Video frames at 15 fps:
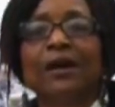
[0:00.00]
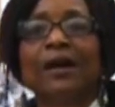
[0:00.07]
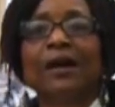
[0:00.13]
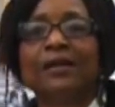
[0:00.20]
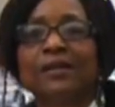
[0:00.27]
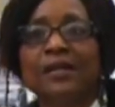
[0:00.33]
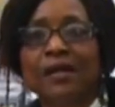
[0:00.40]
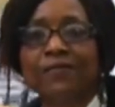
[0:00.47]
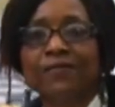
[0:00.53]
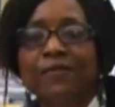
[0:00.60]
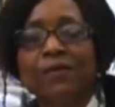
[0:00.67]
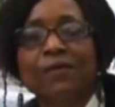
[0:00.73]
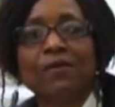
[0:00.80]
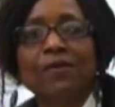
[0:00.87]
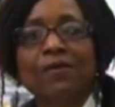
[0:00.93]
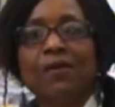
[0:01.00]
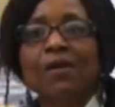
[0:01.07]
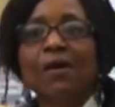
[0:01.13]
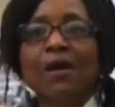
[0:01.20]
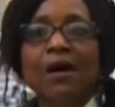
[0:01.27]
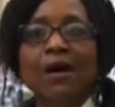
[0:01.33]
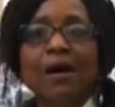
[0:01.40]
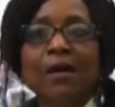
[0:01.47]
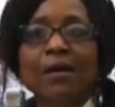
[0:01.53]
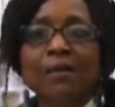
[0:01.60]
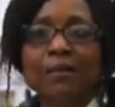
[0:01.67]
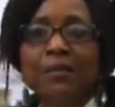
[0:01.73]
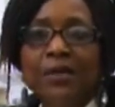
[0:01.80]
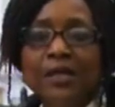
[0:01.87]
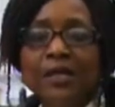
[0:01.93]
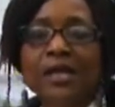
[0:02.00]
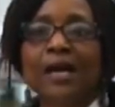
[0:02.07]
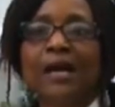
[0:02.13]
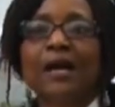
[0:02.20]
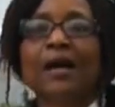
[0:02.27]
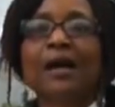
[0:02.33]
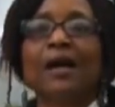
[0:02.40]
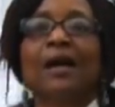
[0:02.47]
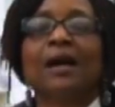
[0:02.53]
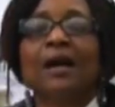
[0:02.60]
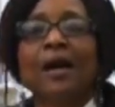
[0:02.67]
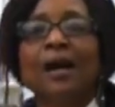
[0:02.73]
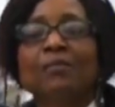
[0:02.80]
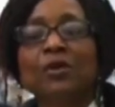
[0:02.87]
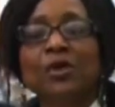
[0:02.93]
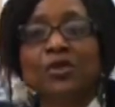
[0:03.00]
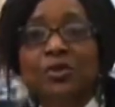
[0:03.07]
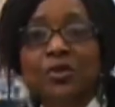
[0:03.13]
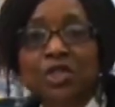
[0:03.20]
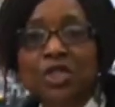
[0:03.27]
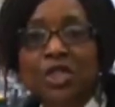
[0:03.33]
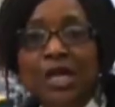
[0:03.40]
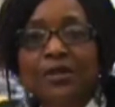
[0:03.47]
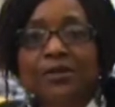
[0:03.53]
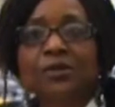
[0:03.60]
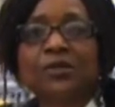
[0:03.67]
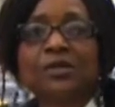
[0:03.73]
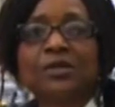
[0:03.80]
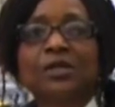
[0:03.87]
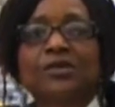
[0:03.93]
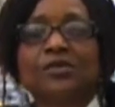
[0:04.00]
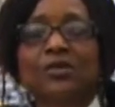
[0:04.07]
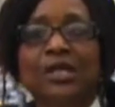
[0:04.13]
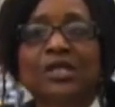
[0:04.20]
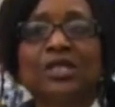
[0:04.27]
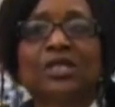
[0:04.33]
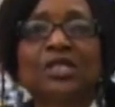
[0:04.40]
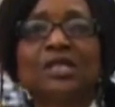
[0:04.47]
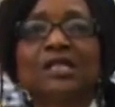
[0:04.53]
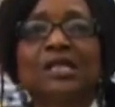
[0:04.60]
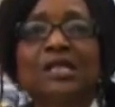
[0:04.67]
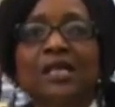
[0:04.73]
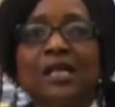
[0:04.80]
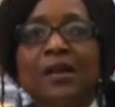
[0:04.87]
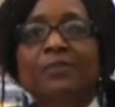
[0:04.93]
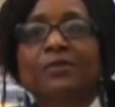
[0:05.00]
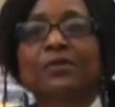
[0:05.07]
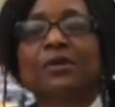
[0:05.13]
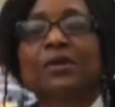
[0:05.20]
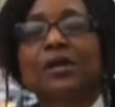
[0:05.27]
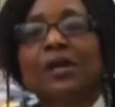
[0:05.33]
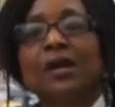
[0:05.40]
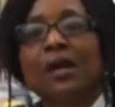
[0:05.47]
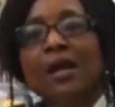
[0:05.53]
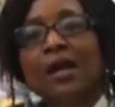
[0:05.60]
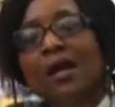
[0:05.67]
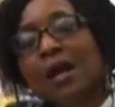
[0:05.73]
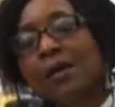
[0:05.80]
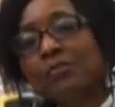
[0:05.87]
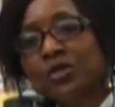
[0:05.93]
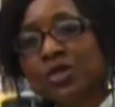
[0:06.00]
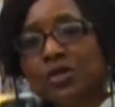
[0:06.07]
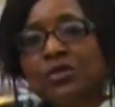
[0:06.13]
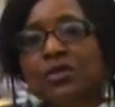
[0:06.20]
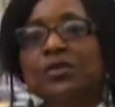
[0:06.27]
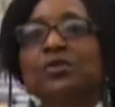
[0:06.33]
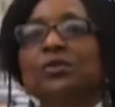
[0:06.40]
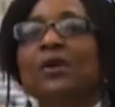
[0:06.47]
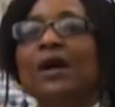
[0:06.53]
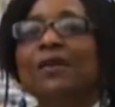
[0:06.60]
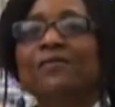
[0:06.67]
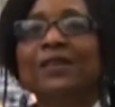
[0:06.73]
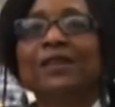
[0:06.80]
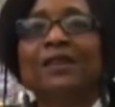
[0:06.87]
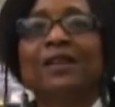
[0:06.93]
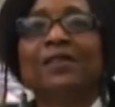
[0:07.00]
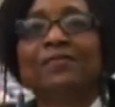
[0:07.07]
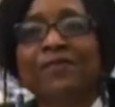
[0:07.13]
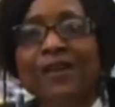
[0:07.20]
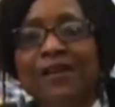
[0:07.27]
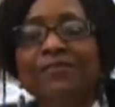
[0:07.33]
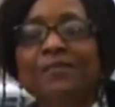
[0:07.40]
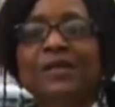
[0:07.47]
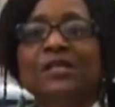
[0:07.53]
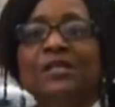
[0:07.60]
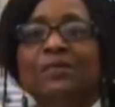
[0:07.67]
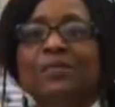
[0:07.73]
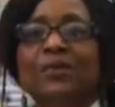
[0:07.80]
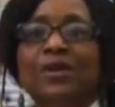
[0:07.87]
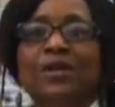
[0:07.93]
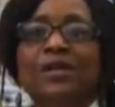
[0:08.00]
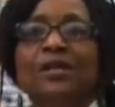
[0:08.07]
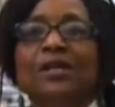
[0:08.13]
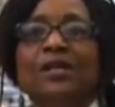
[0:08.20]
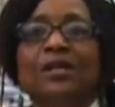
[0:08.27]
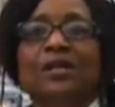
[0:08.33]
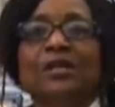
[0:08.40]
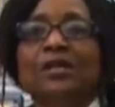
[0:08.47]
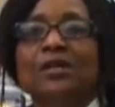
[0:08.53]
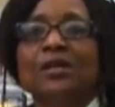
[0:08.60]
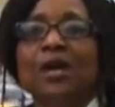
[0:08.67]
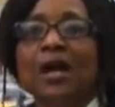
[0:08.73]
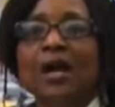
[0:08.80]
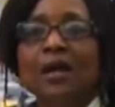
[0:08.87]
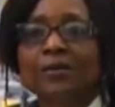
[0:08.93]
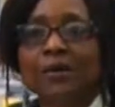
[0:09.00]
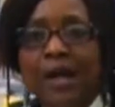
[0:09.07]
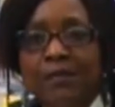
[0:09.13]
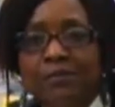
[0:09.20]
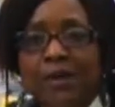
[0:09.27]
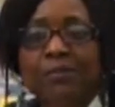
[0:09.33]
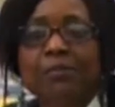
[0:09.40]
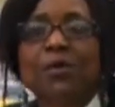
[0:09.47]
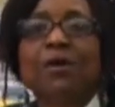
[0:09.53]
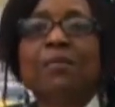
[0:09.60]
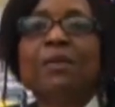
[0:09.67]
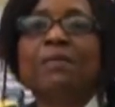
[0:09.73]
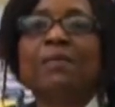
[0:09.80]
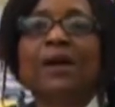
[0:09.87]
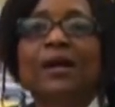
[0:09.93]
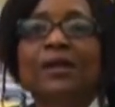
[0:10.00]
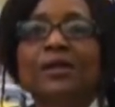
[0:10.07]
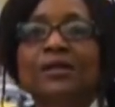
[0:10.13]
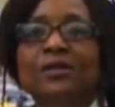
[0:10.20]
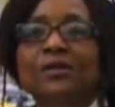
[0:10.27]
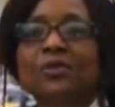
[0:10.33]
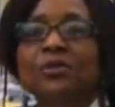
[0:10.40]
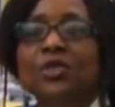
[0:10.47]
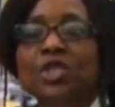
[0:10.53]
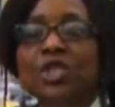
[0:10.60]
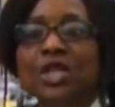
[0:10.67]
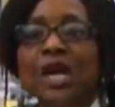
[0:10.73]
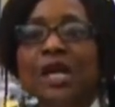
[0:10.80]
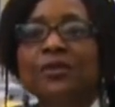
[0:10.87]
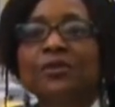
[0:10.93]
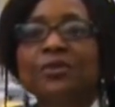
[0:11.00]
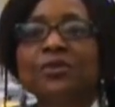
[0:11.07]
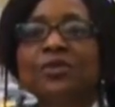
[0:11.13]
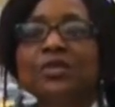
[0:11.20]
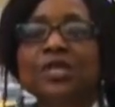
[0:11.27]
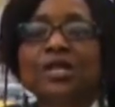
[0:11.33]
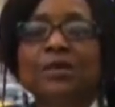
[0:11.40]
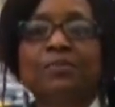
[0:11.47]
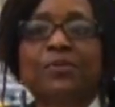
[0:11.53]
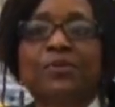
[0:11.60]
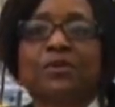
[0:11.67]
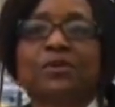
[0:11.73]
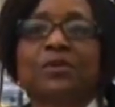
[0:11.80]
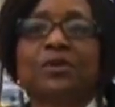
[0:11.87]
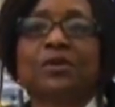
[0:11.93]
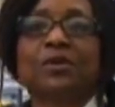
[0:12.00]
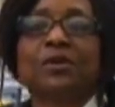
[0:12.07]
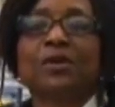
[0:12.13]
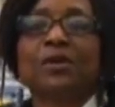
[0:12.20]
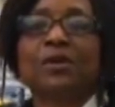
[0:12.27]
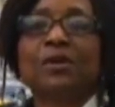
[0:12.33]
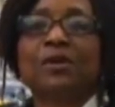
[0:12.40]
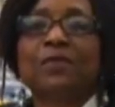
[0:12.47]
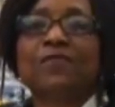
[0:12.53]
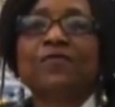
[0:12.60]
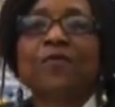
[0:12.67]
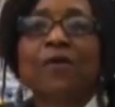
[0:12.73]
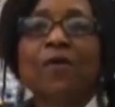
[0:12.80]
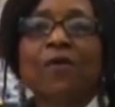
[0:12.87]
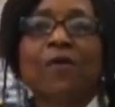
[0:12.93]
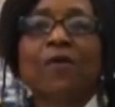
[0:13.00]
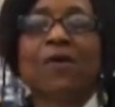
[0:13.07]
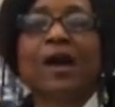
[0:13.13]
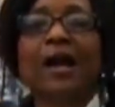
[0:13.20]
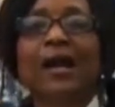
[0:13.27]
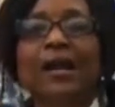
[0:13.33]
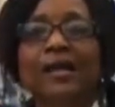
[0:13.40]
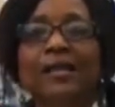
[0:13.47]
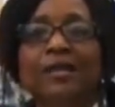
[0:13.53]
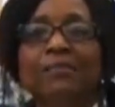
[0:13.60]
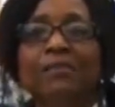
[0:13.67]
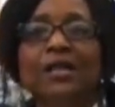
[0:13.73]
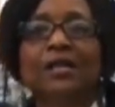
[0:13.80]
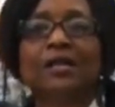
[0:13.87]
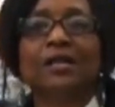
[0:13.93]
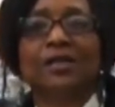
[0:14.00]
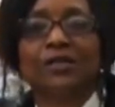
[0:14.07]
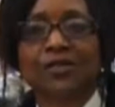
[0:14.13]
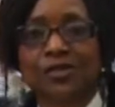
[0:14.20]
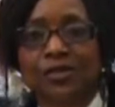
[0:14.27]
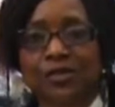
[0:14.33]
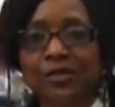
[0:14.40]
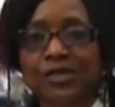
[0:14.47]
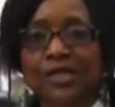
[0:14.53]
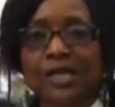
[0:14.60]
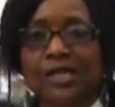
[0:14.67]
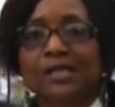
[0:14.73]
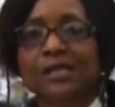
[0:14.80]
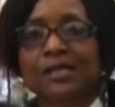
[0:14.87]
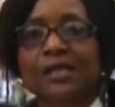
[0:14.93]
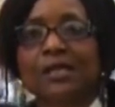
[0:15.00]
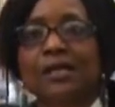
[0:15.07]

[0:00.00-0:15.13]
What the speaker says: And therefore, here, I'm going to share those strategies in depth. I'm just going to have a 5 minutes break, and I'm coming back to share those tips for academic success.